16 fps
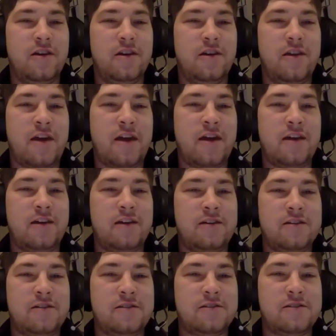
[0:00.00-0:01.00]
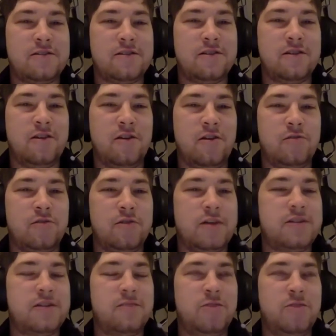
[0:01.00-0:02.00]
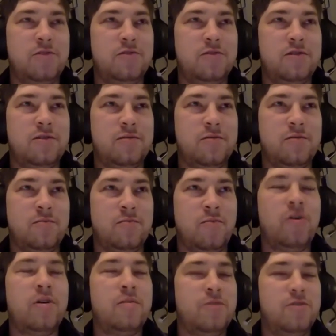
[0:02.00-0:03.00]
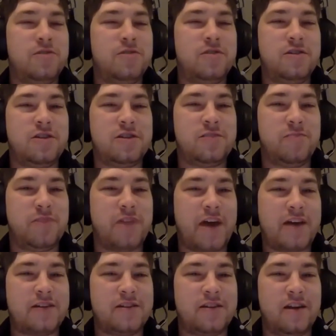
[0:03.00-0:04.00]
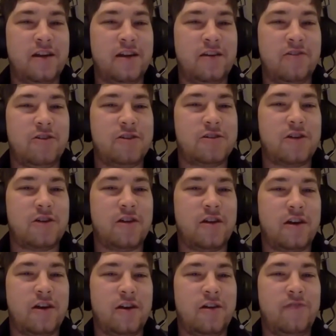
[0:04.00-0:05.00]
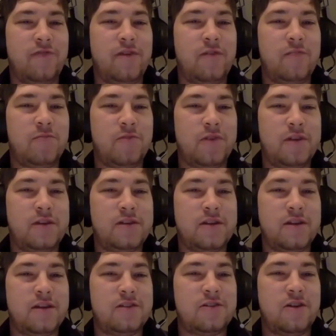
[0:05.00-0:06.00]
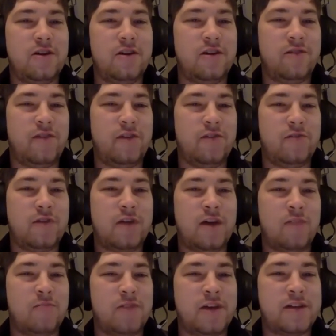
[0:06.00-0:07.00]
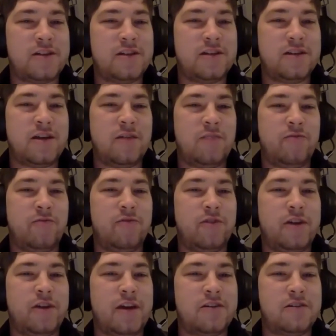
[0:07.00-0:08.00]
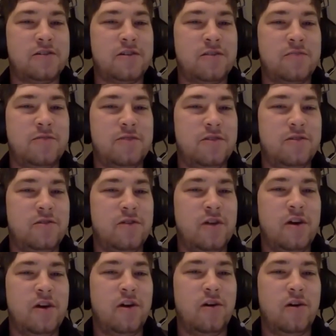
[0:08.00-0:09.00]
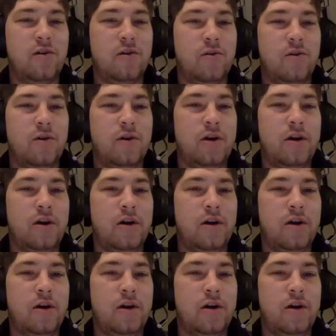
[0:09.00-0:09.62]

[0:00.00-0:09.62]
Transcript: that is, you know, less immune to, more immune to just blasting, either it's got like enough hit points and hits hard enough that you can't blast it down before it catches up to you, or